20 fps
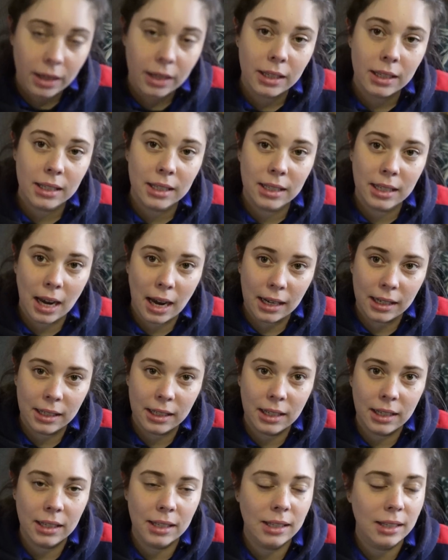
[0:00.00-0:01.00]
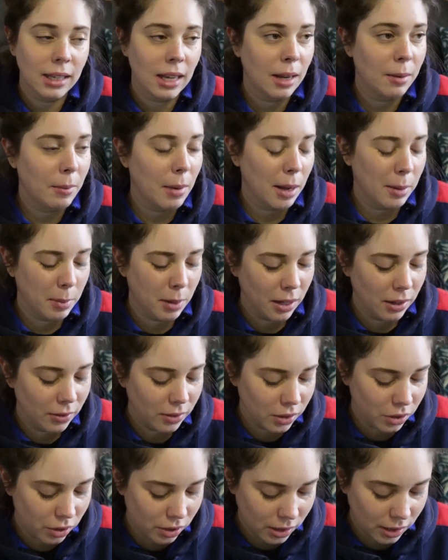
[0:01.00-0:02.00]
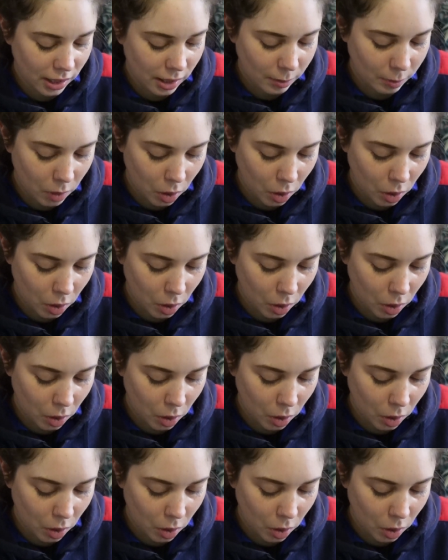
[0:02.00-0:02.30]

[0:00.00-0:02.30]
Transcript: status and maybe even just keep